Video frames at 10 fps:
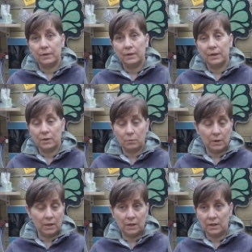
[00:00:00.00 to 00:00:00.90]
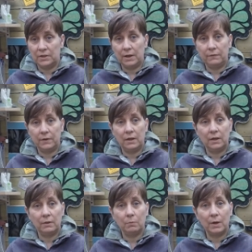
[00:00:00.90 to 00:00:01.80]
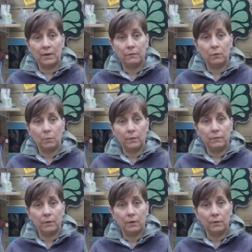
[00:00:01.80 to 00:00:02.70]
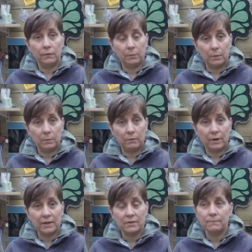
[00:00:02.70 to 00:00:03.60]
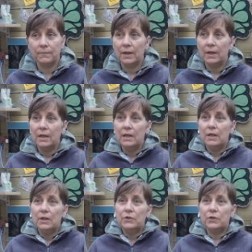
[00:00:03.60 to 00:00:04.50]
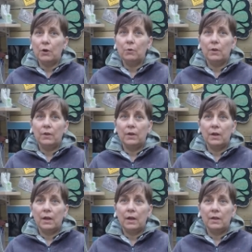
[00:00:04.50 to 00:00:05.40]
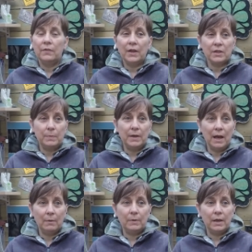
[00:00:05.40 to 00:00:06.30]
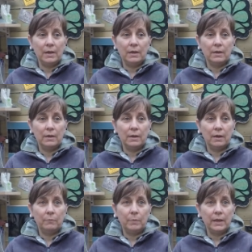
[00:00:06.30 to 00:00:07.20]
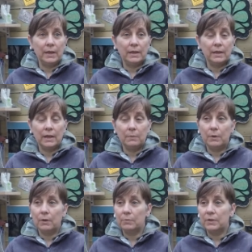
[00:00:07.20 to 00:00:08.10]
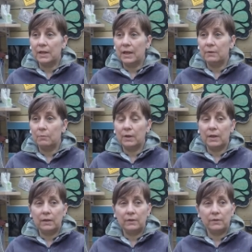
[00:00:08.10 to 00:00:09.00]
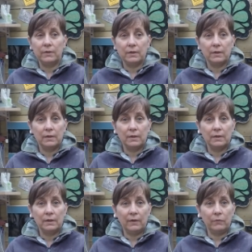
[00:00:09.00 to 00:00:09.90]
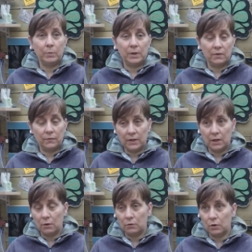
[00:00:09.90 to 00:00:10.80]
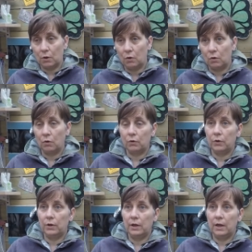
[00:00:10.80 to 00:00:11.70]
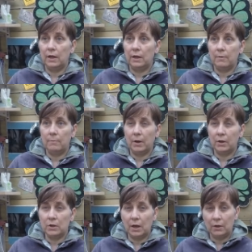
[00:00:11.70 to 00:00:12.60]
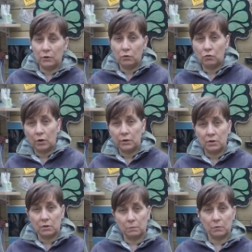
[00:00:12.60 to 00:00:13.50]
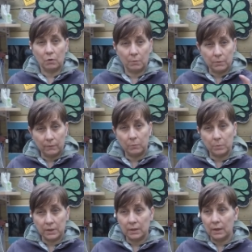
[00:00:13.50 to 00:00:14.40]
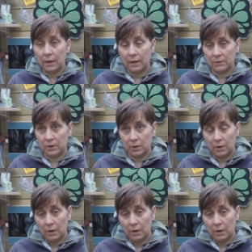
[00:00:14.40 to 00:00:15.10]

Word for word: this week, and it's definitely the way forward for me with the rings. So that's been happening. I've been keeping up to date with everybody's videos on I do try to subscribe to everybody that has a